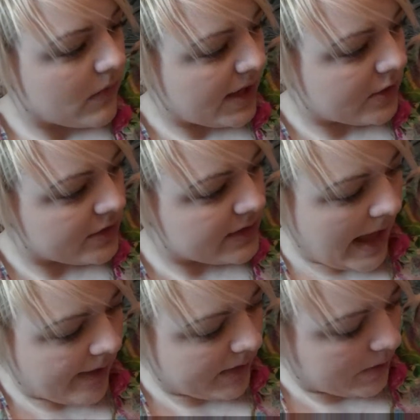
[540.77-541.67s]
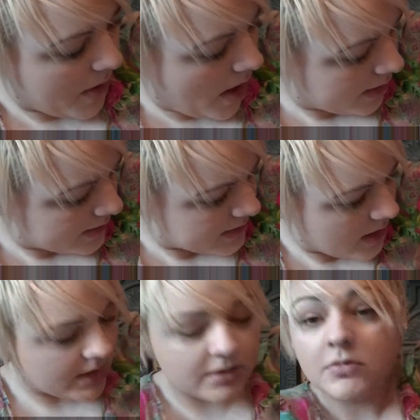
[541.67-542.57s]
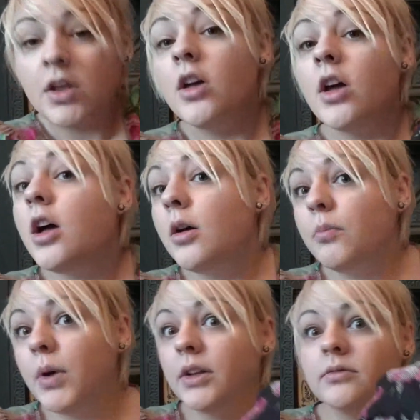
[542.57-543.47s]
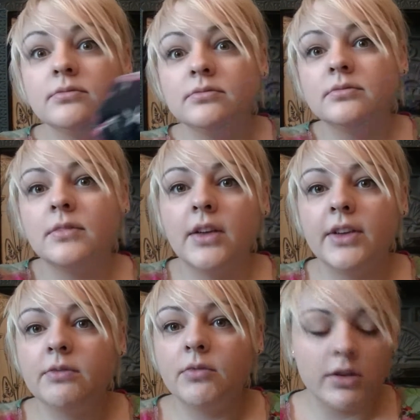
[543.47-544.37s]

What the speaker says: It doesn't have any pockets on it, but love it.